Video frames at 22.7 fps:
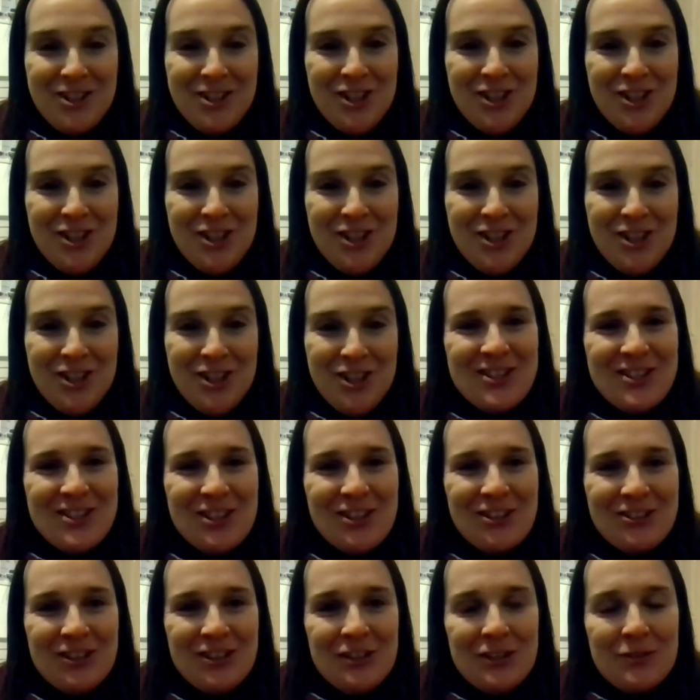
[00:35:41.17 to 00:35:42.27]
that journal
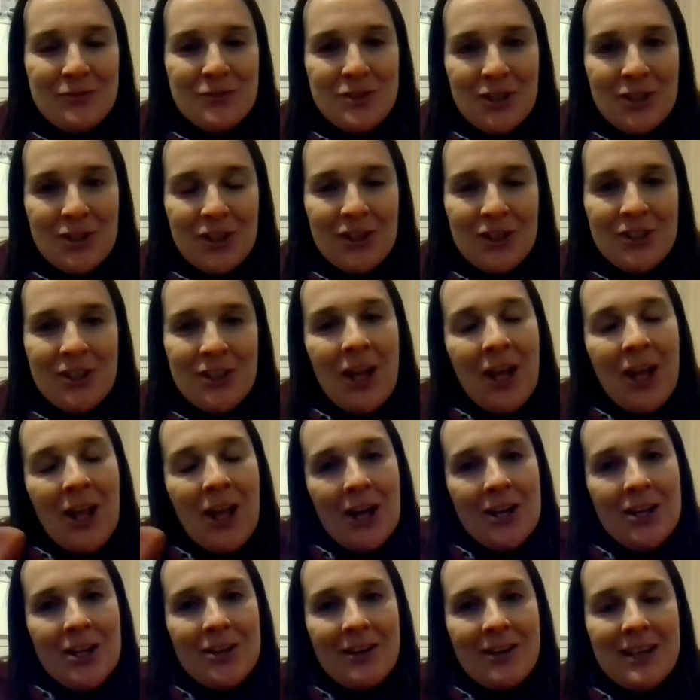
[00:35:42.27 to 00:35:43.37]
article that you've done,
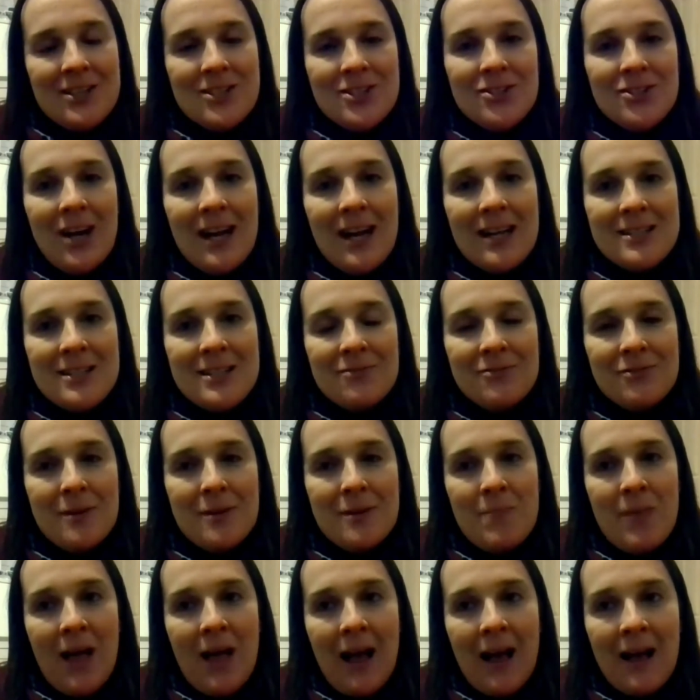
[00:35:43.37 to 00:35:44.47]
and you're extracting
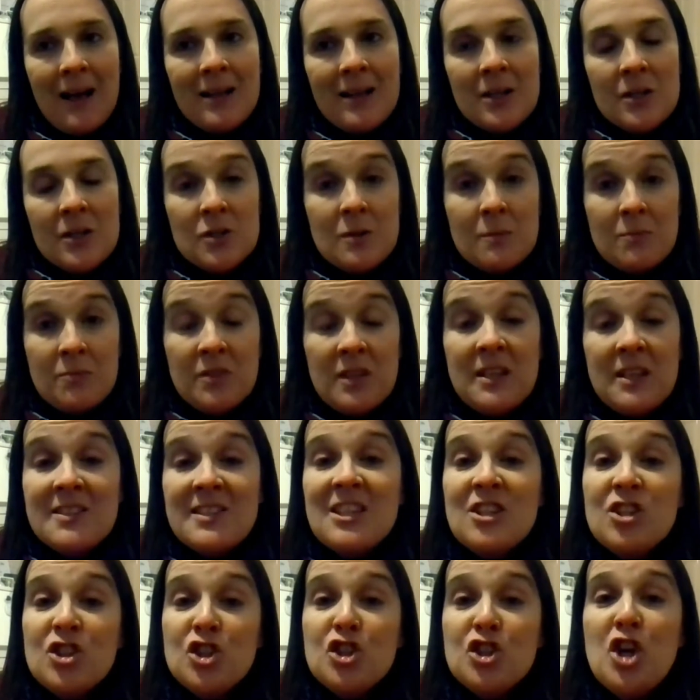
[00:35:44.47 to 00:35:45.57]
from that some things
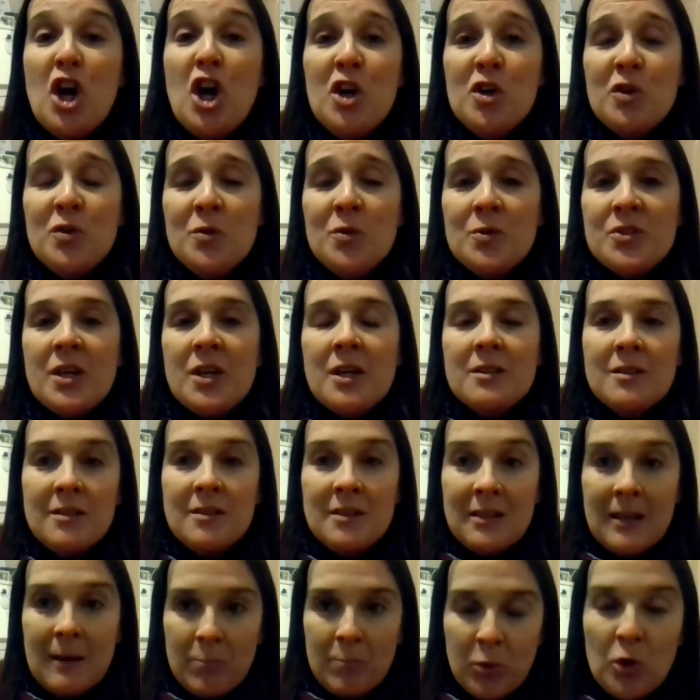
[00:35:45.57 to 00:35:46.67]
it shows that
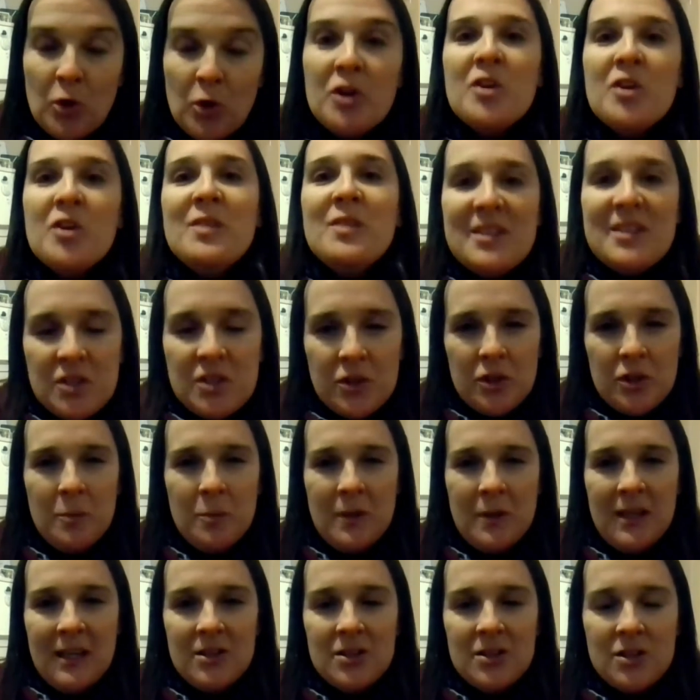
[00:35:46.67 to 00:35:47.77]
the employer is going to
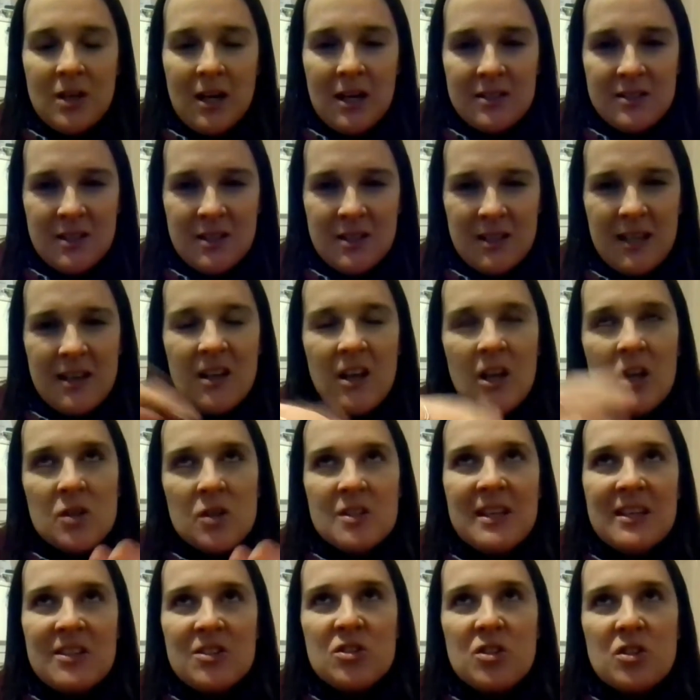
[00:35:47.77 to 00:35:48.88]
be interested in.
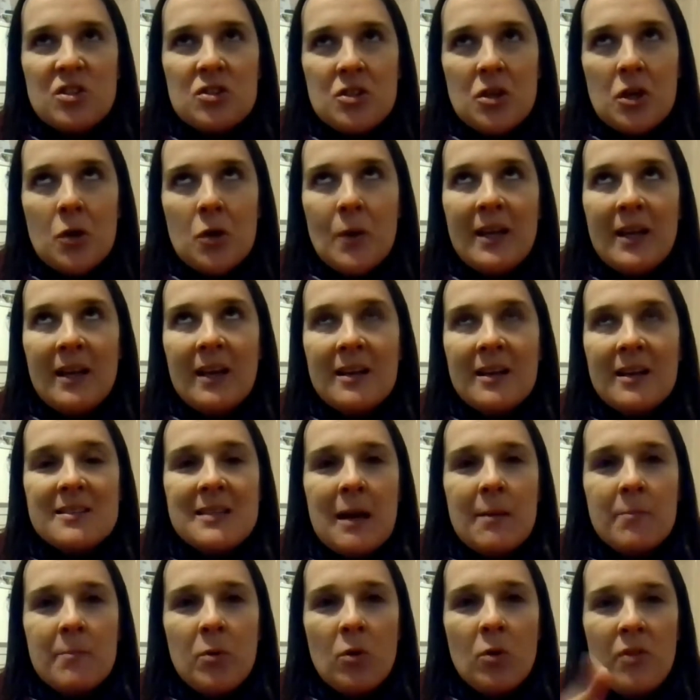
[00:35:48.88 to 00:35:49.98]
So that's just an
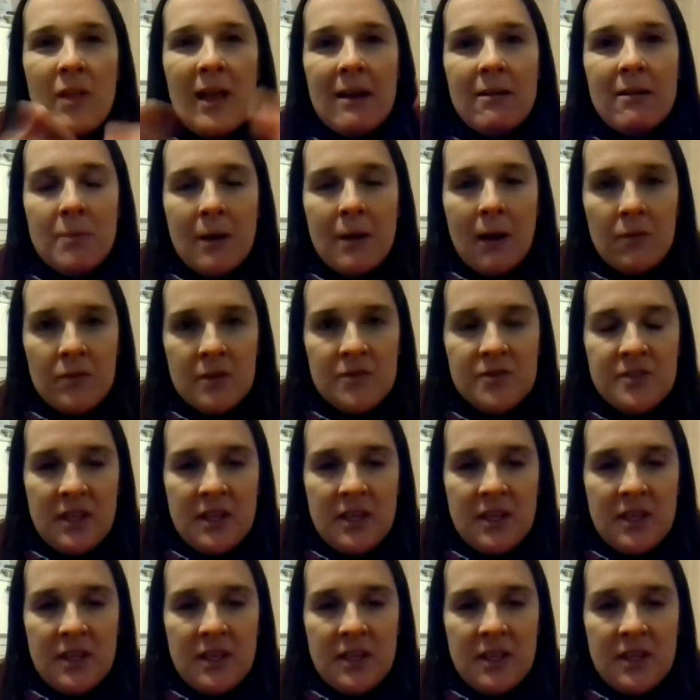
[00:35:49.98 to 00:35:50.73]
example there about the